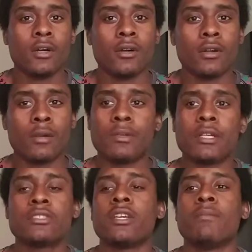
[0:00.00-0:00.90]
or
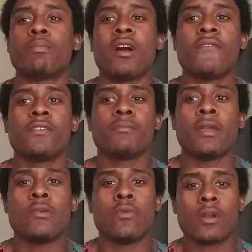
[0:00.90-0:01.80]
I'll say a prophet
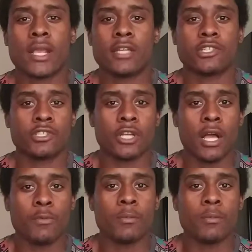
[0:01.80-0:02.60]
may work at your job.